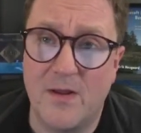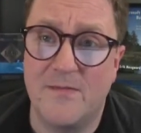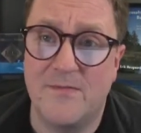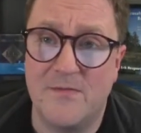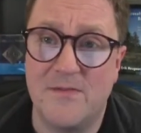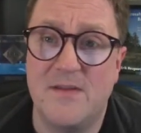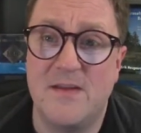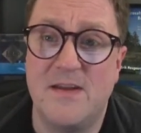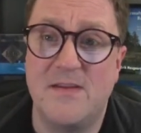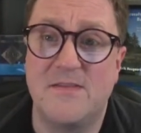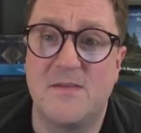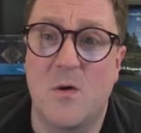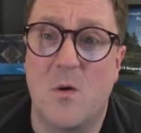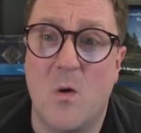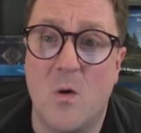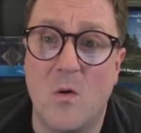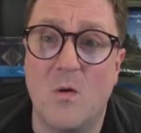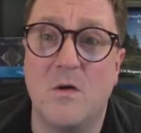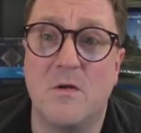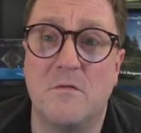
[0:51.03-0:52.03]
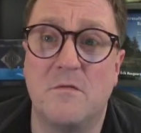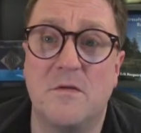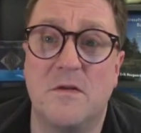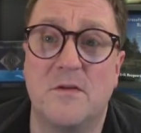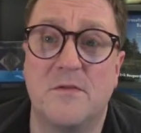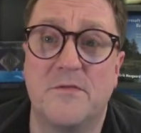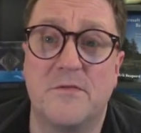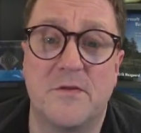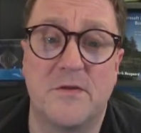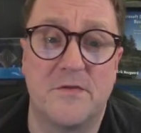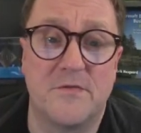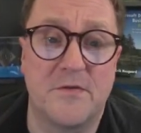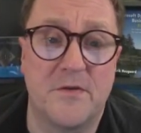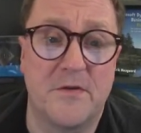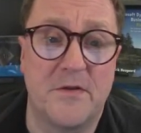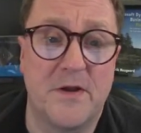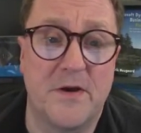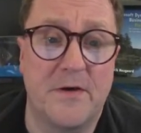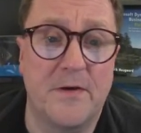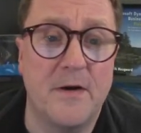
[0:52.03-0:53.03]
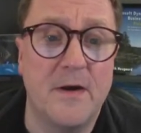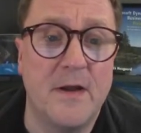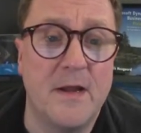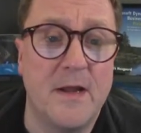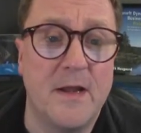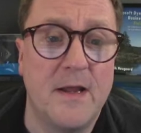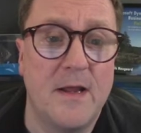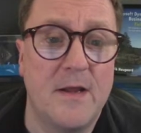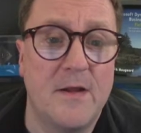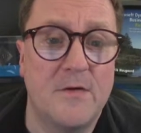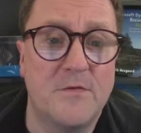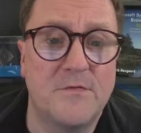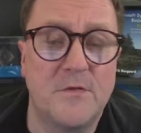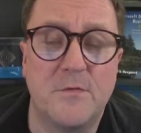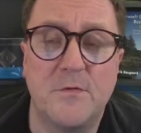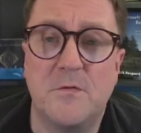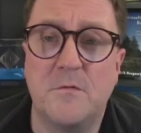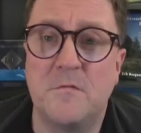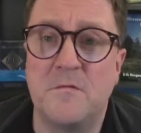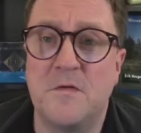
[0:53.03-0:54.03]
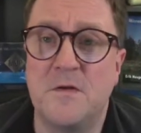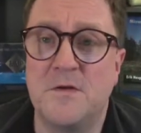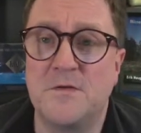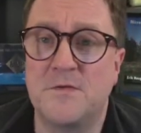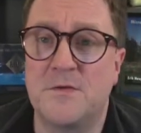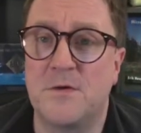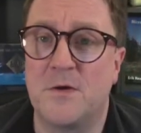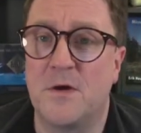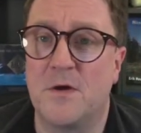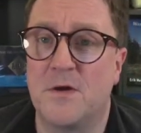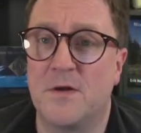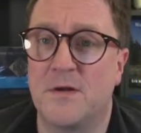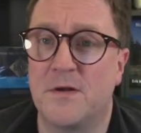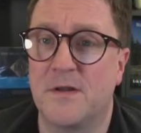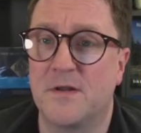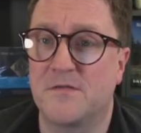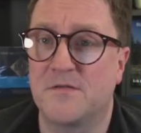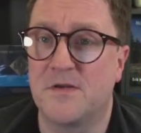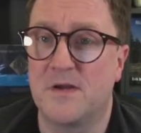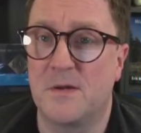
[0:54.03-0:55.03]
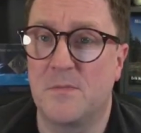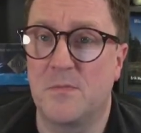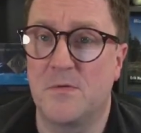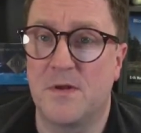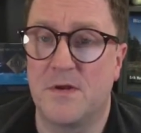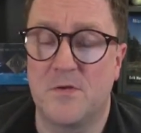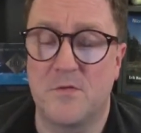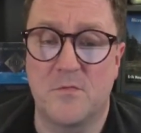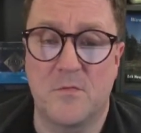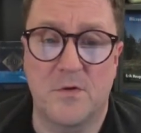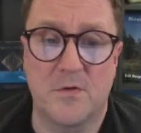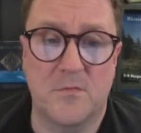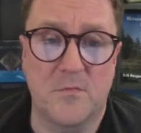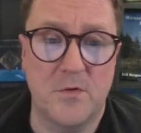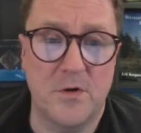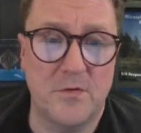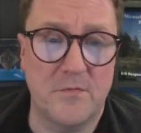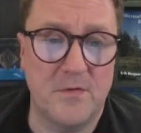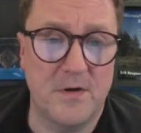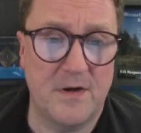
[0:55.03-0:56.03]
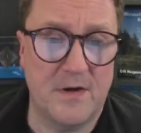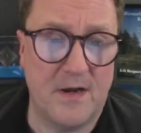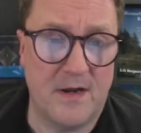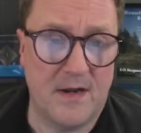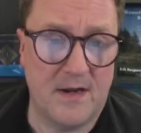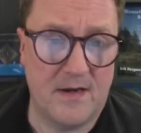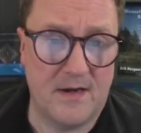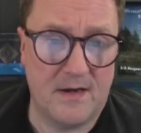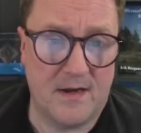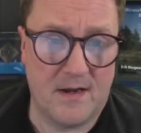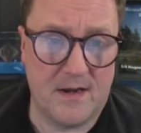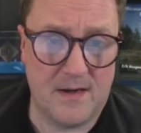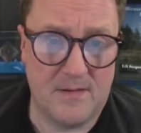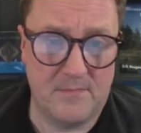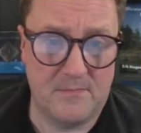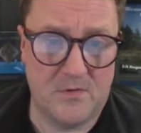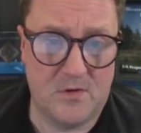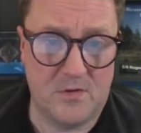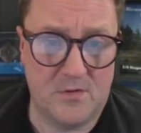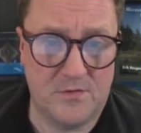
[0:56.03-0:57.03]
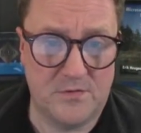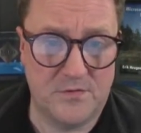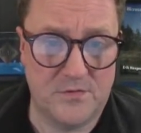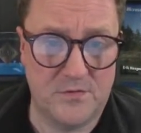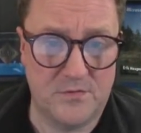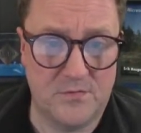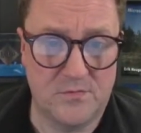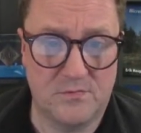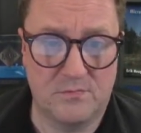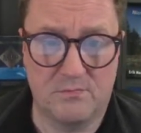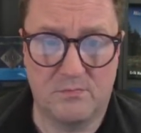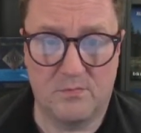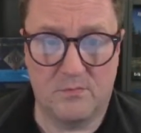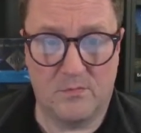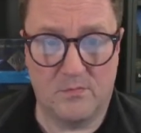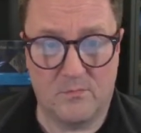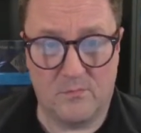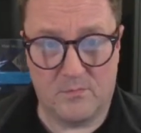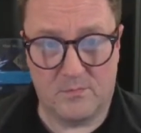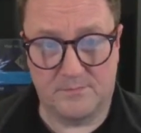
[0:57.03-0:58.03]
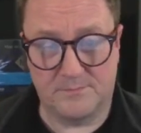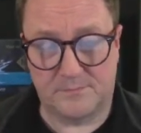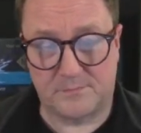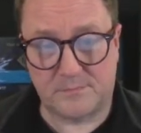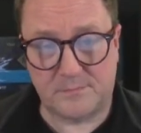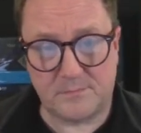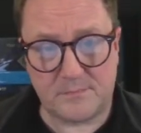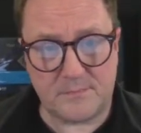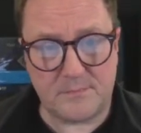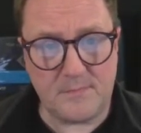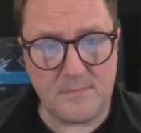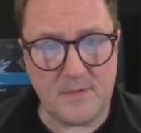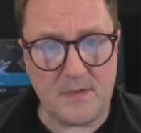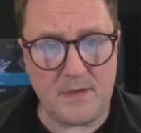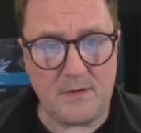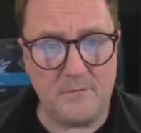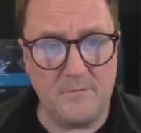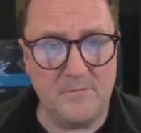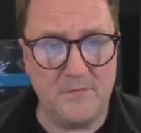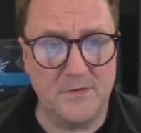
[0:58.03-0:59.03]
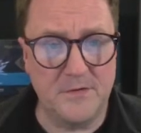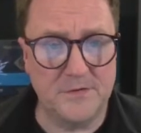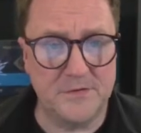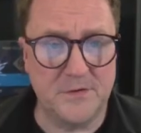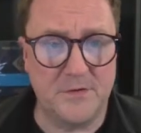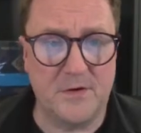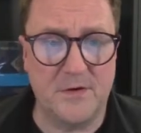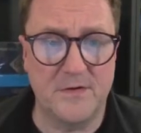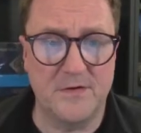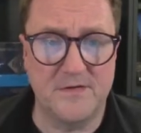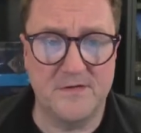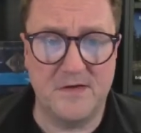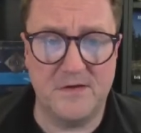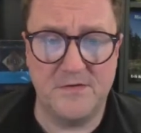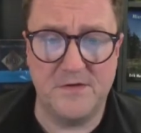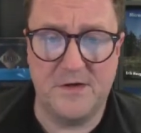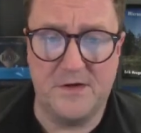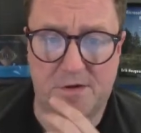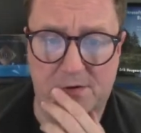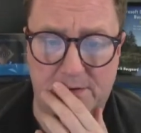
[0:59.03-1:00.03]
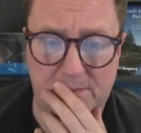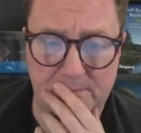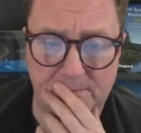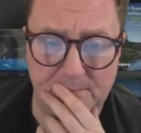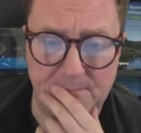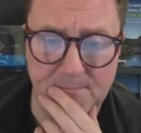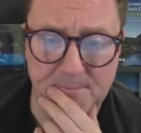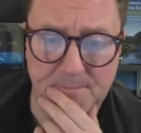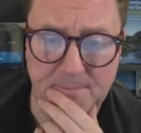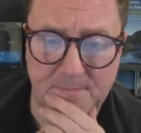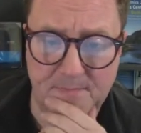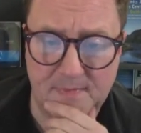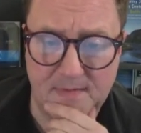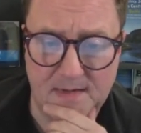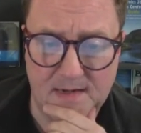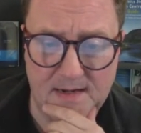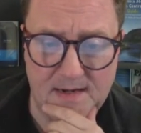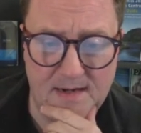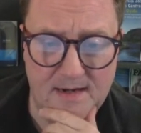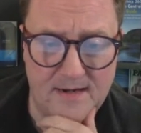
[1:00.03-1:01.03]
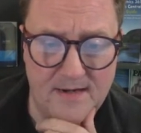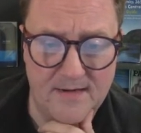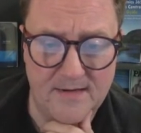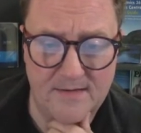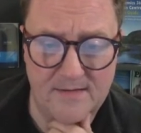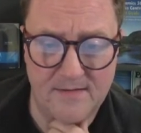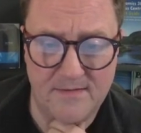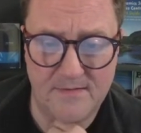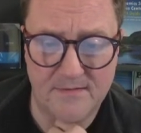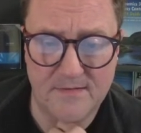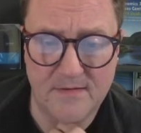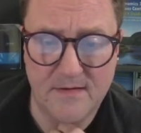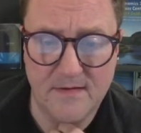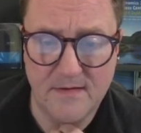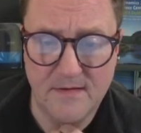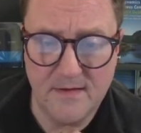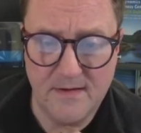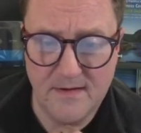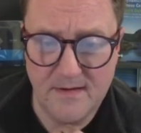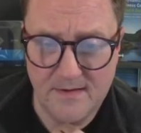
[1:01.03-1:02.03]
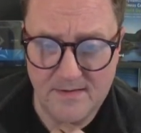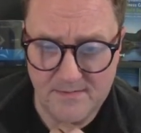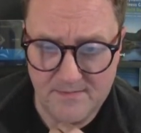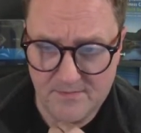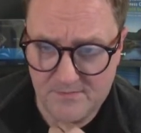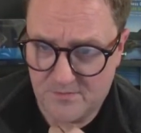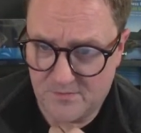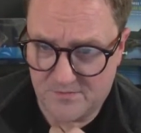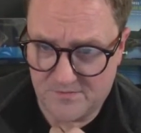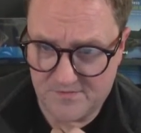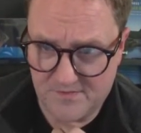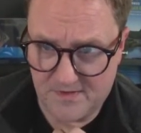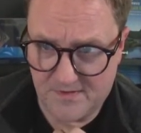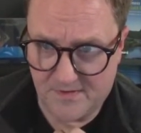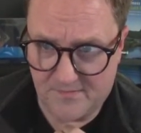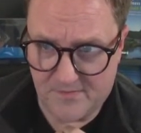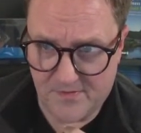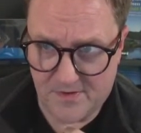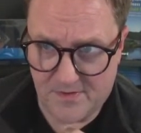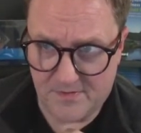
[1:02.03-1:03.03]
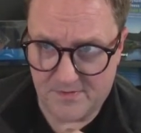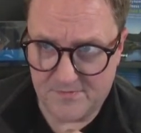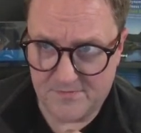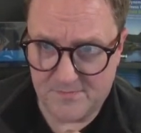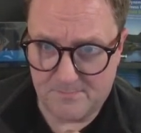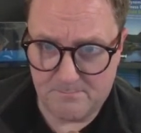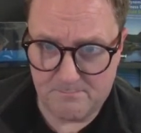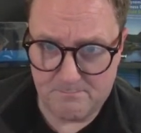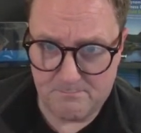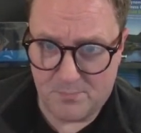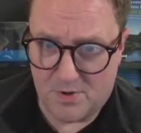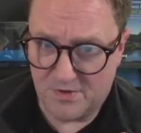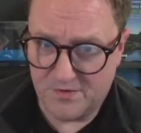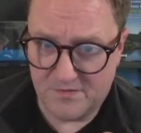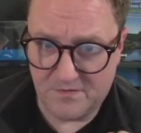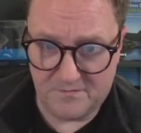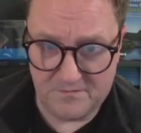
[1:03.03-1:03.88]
these are all the fields that are there. So you filter on the table that you want to work with, and I'm going to filter on the sales header. And you can see that there is a bunch of